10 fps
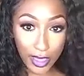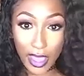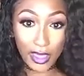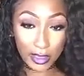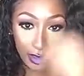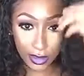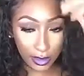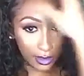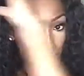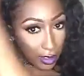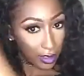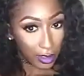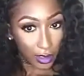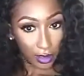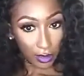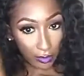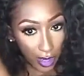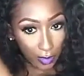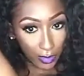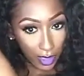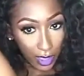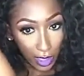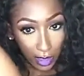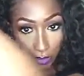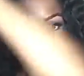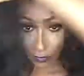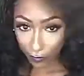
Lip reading: Just repeat the same thing on the other side.